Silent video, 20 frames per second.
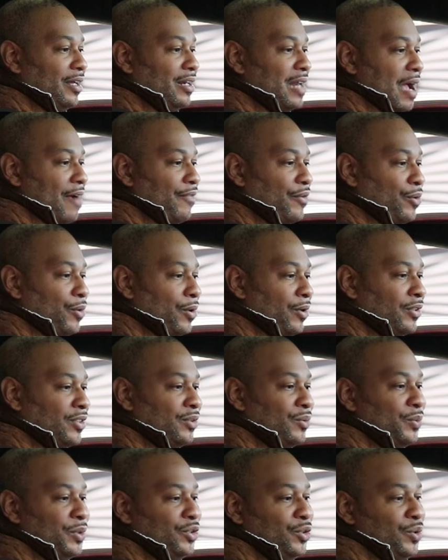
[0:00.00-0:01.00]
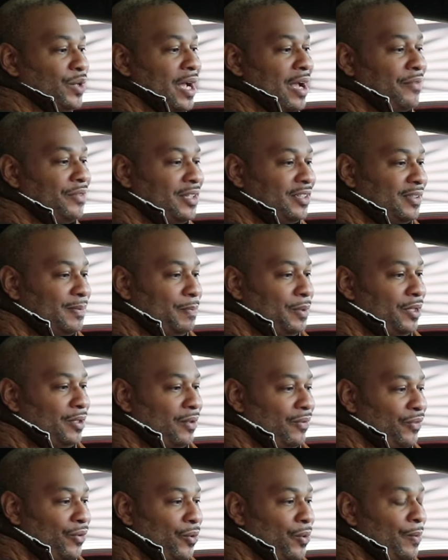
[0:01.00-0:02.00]
Now, of course, we do have this
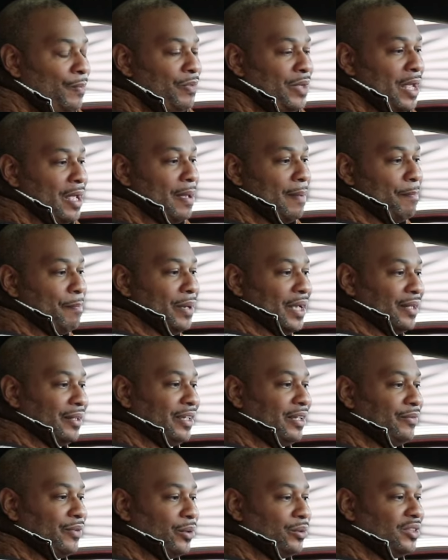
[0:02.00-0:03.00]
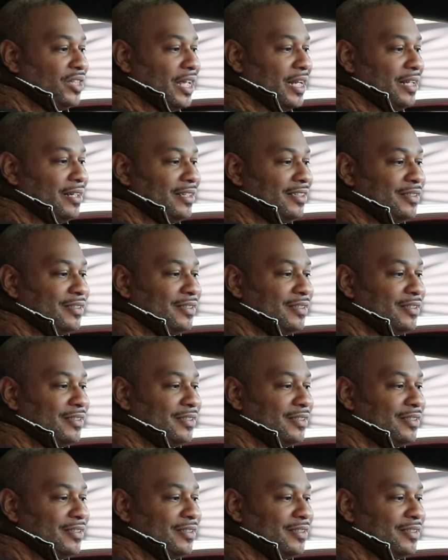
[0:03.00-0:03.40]
beautiful Bentley rotating